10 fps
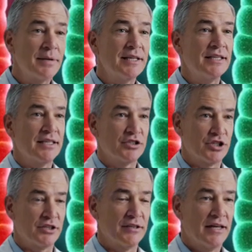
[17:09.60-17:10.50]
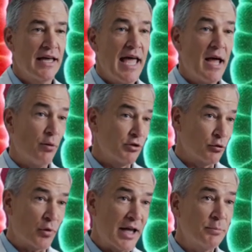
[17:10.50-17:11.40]
actually works.
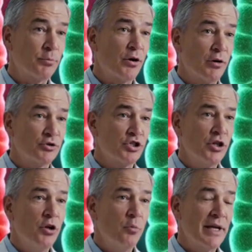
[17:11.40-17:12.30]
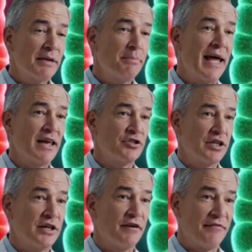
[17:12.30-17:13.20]
And when you do, the results are
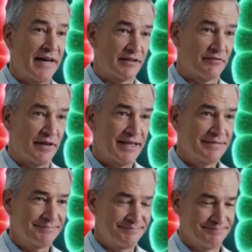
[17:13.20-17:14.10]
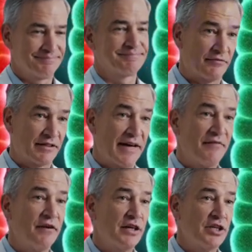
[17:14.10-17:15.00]
undeniable. You start going to the
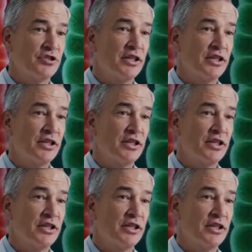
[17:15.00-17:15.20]
bathroom without